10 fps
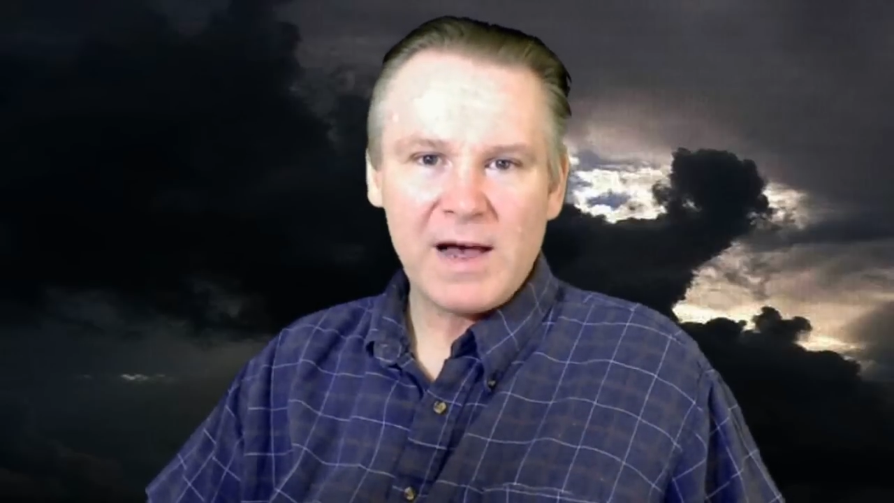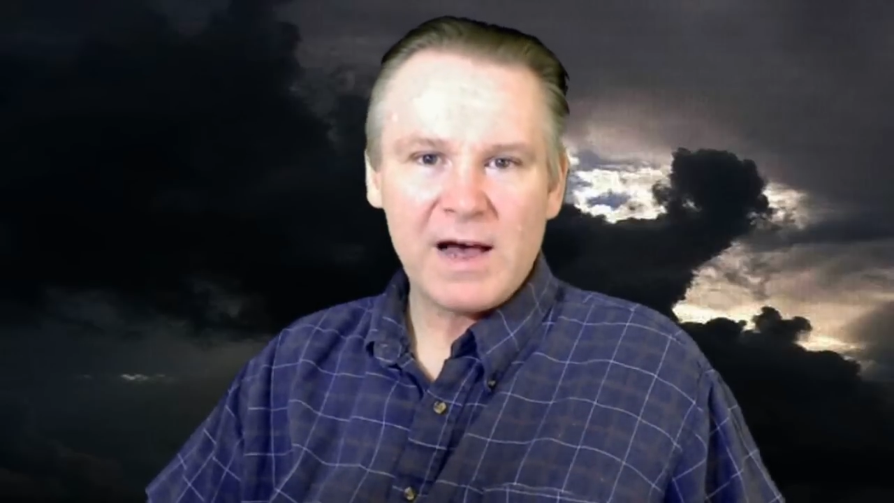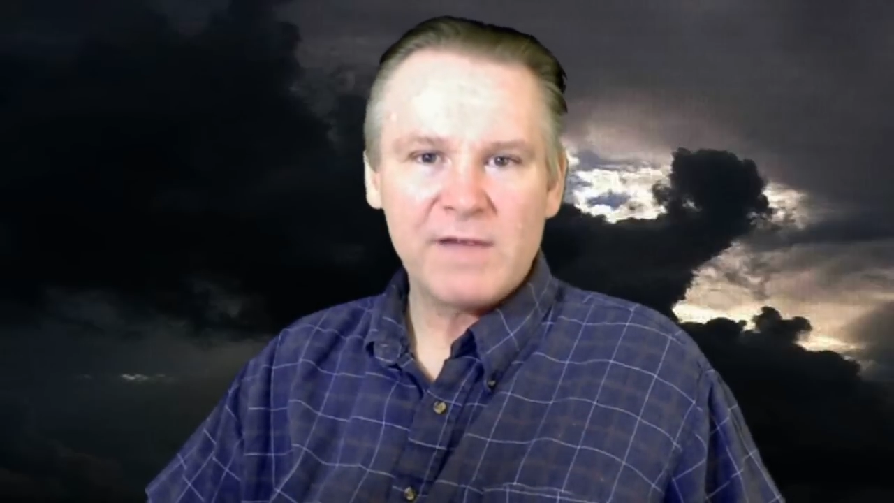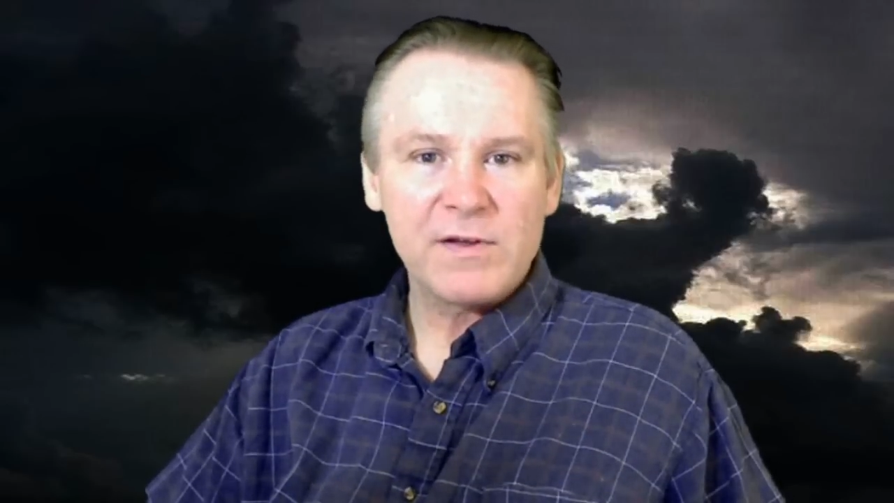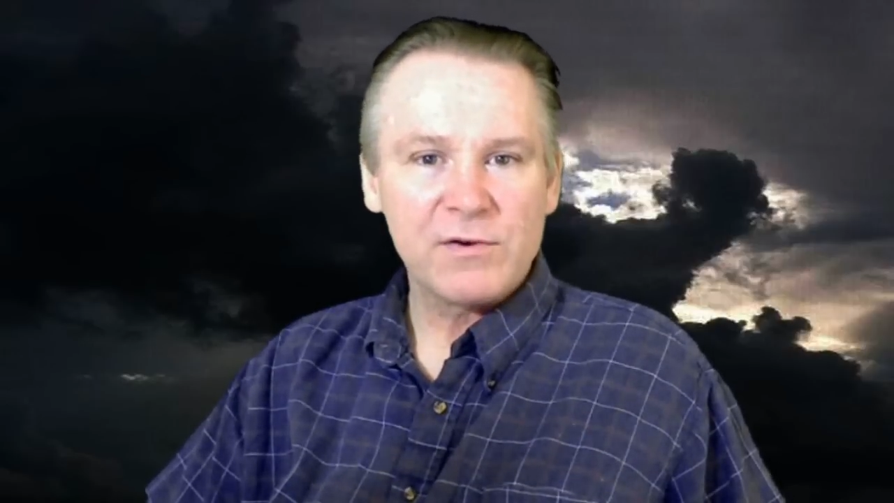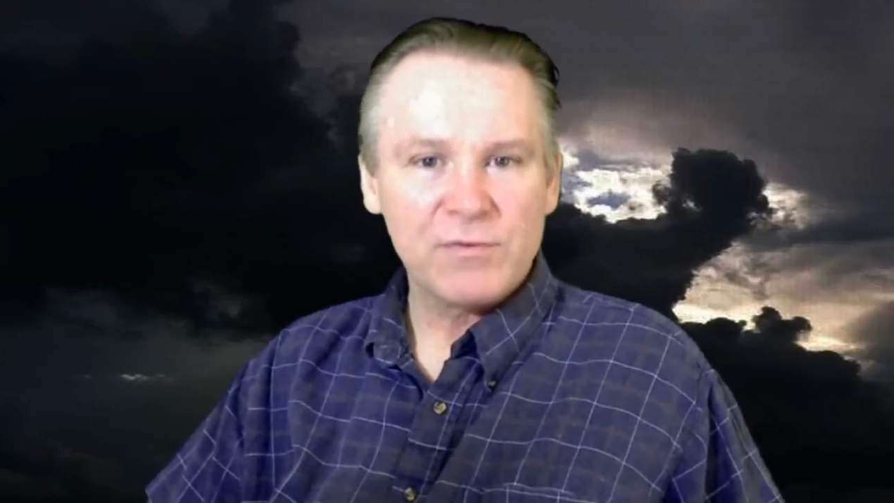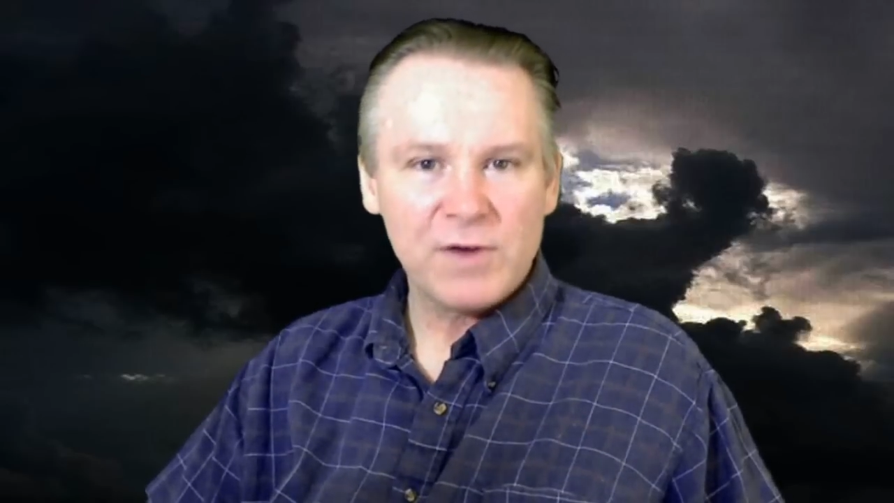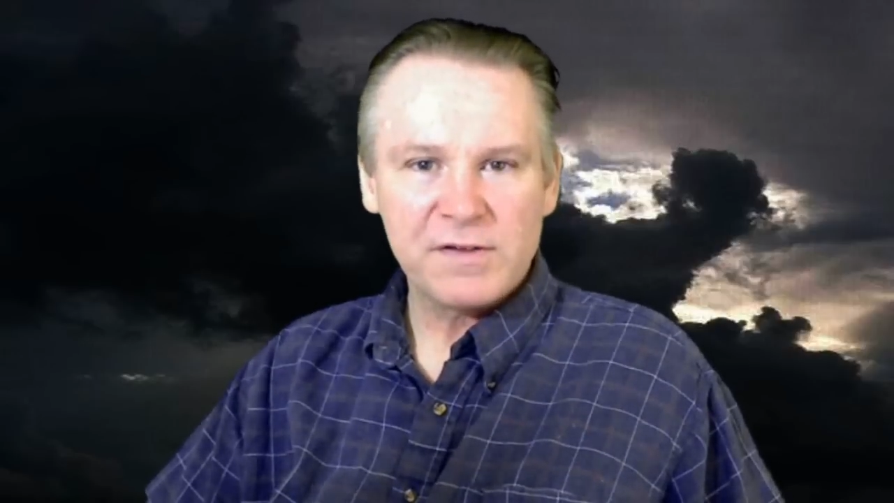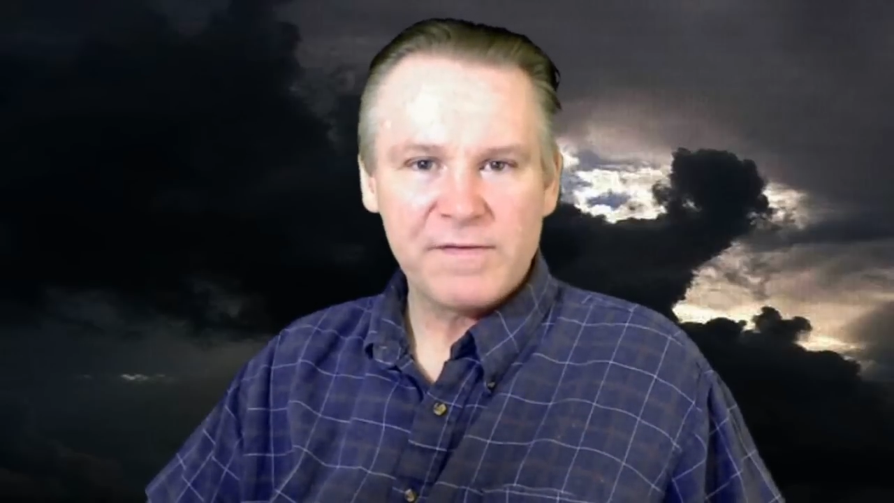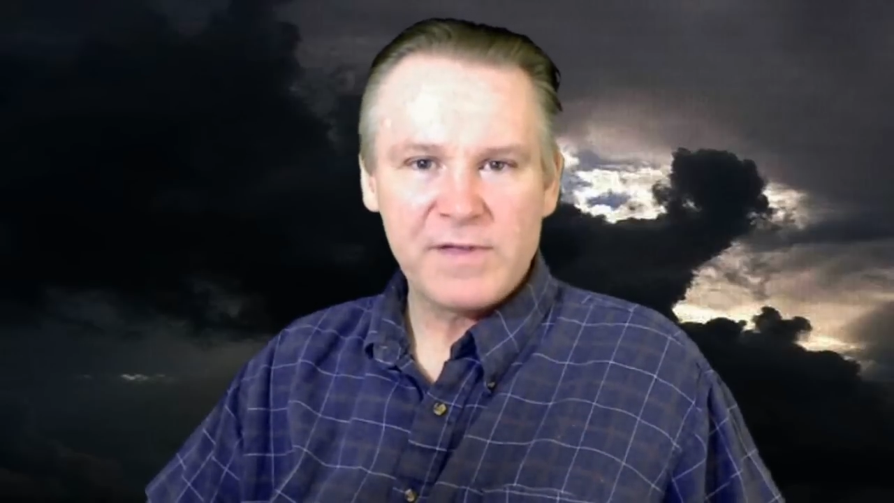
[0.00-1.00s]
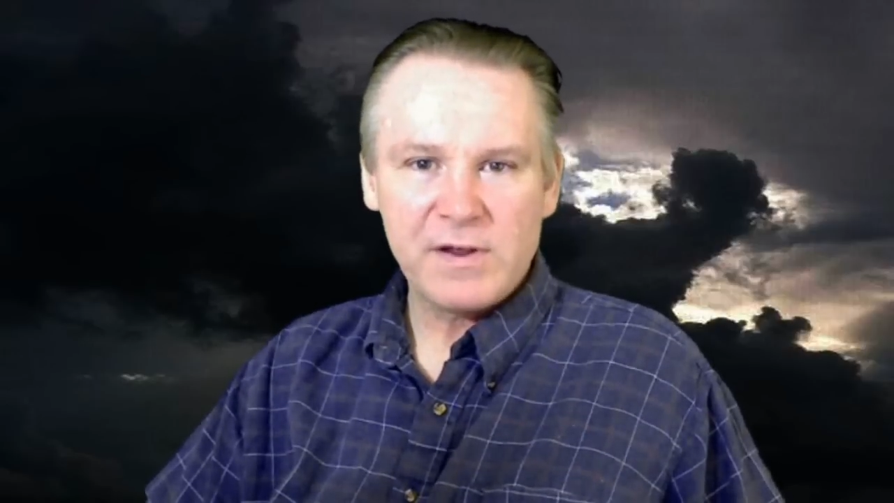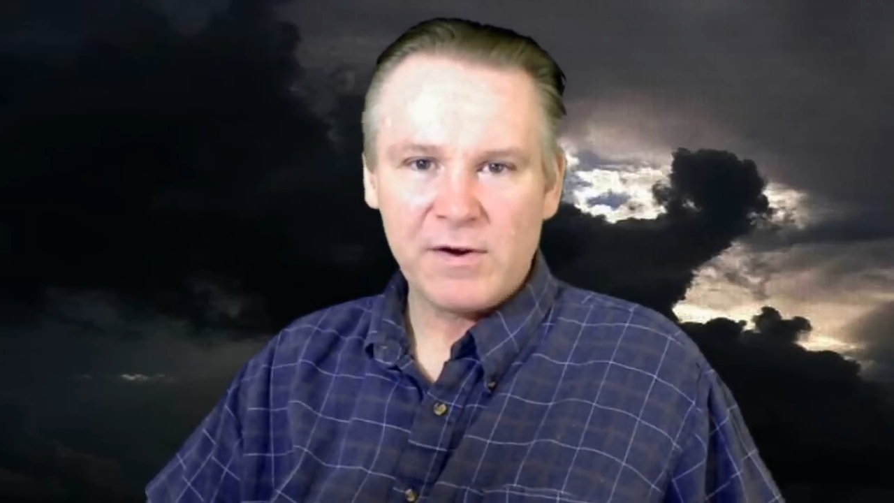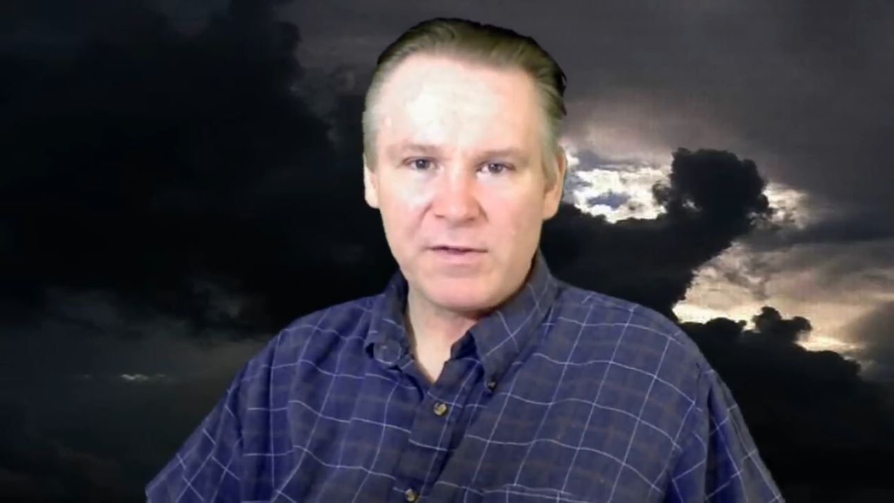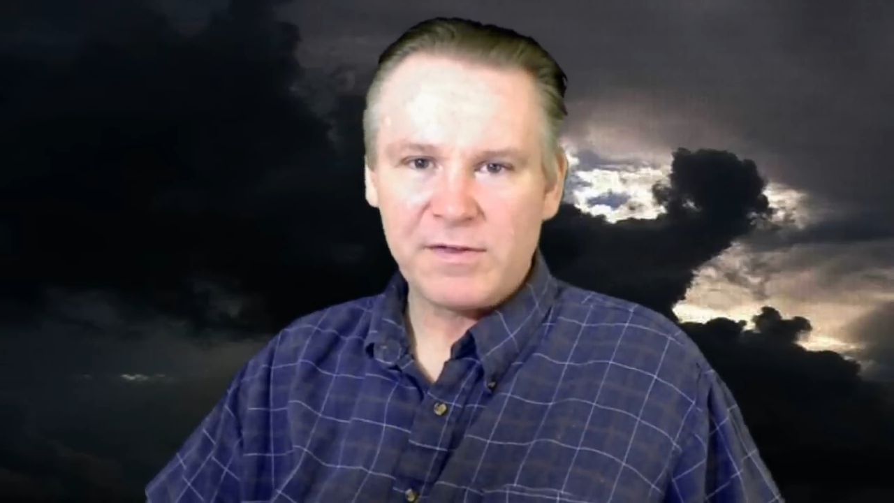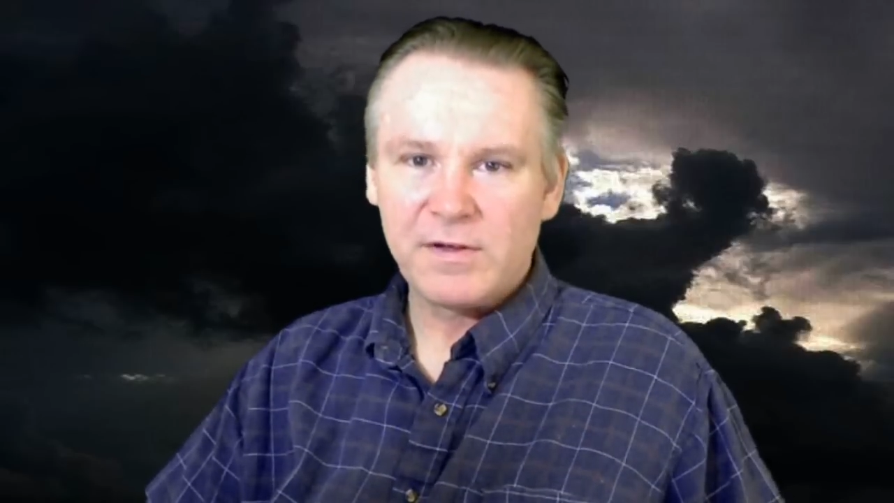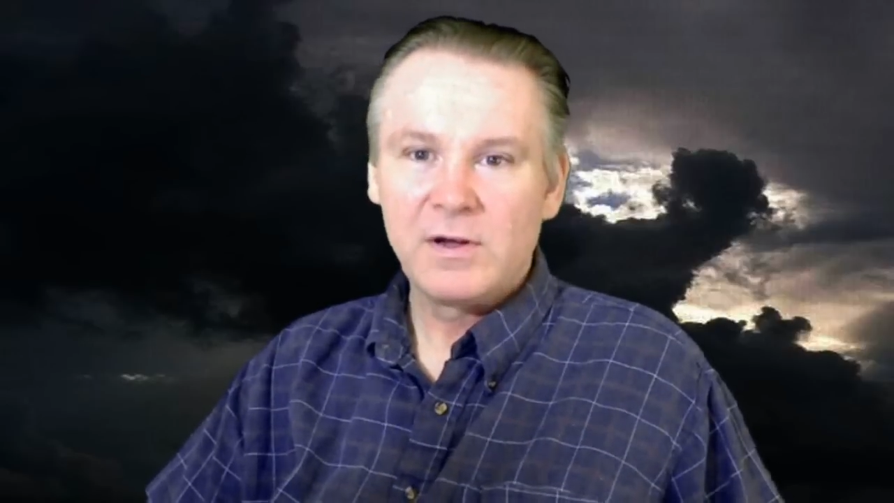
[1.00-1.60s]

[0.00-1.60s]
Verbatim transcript: out of the crust of the earth